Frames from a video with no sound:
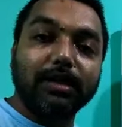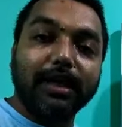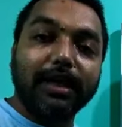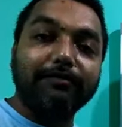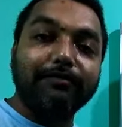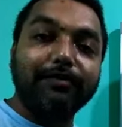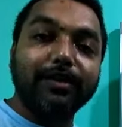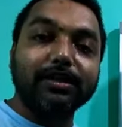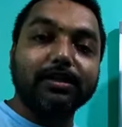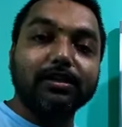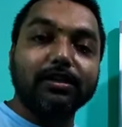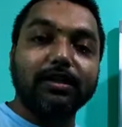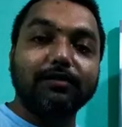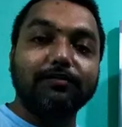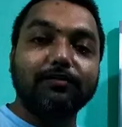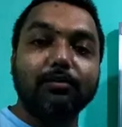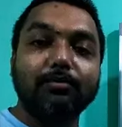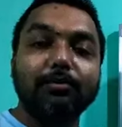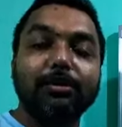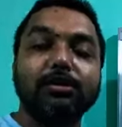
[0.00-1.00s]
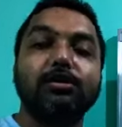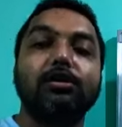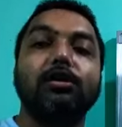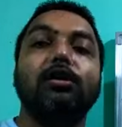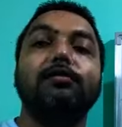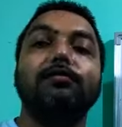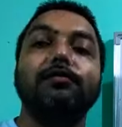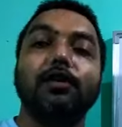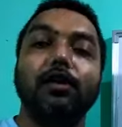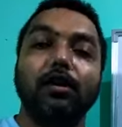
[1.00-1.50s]
affect the formation
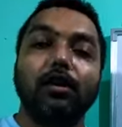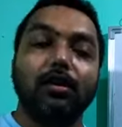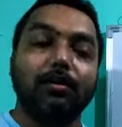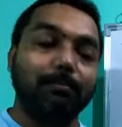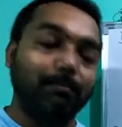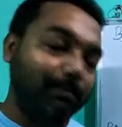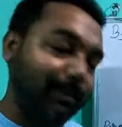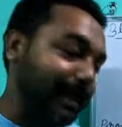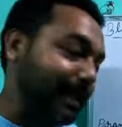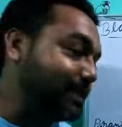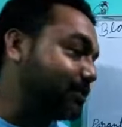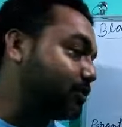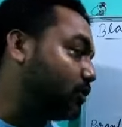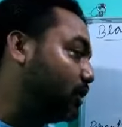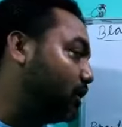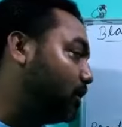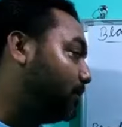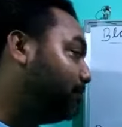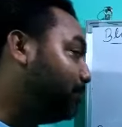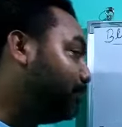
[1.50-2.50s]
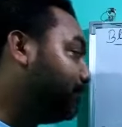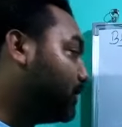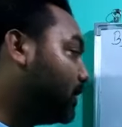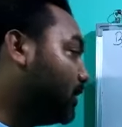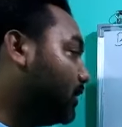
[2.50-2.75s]
of black soil.